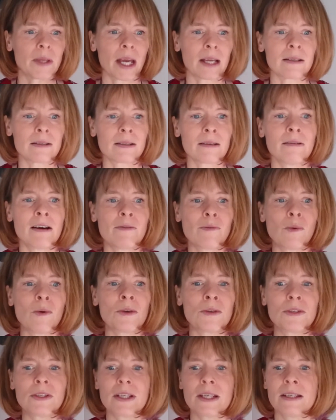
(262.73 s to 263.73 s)
And so I've
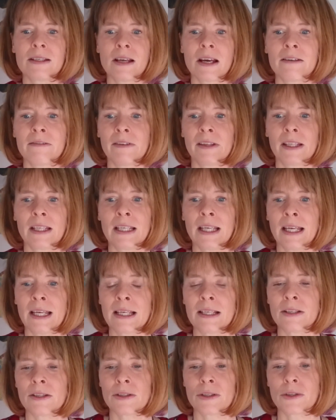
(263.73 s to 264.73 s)
wanted over the
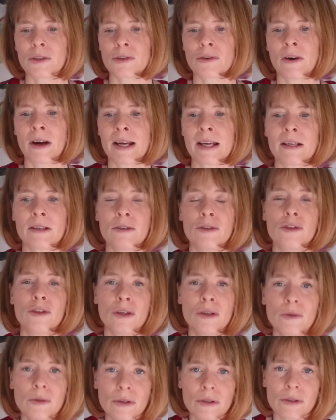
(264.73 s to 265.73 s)
years to try and
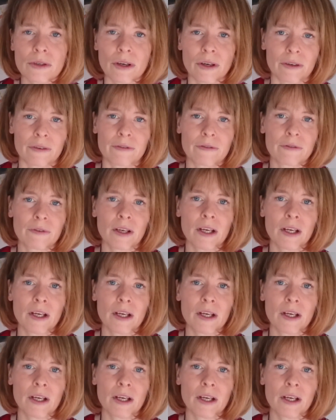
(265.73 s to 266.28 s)
do stuff